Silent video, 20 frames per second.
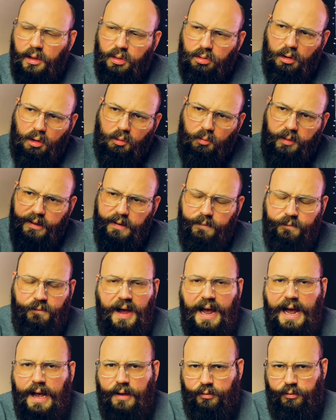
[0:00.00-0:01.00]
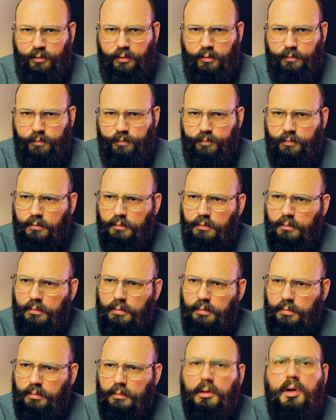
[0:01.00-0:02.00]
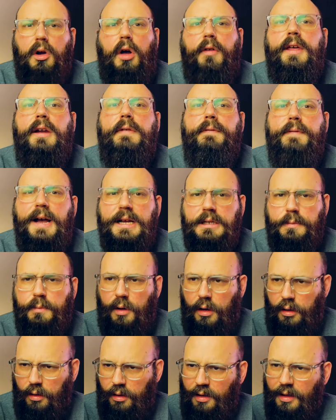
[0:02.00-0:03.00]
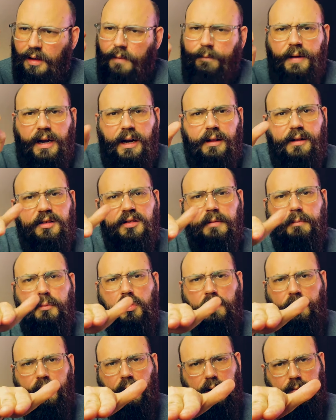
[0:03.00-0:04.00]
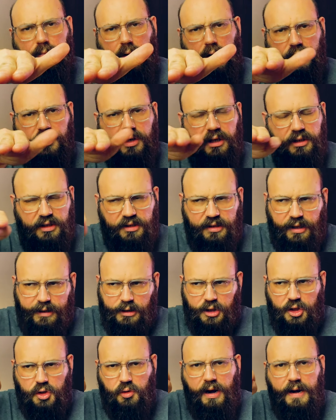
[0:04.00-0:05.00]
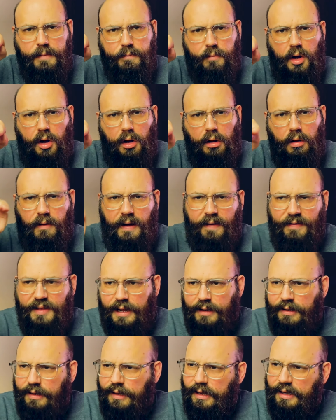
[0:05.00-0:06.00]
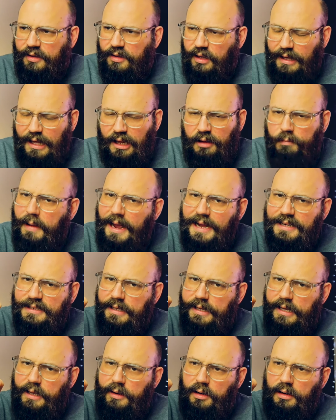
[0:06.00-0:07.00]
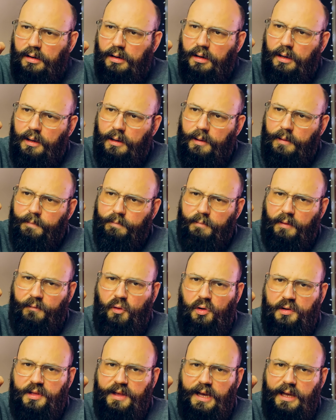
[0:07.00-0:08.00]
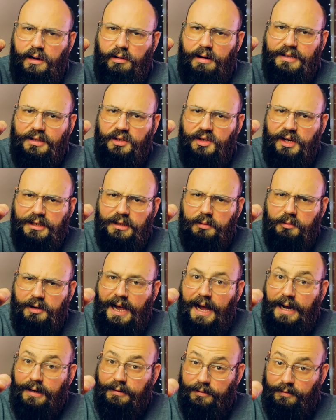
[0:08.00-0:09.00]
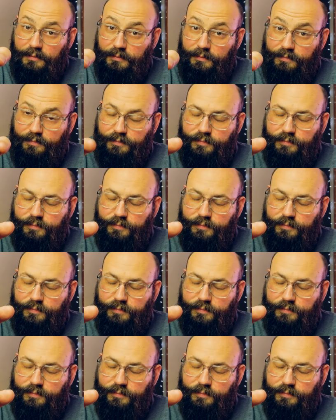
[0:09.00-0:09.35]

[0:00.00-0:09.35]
They can throw it really fast. We call that a fastball. And it doesn't move very much. It's just like a straight ball, and the idea is that it gets past the hitter before the hitter has a chance to react.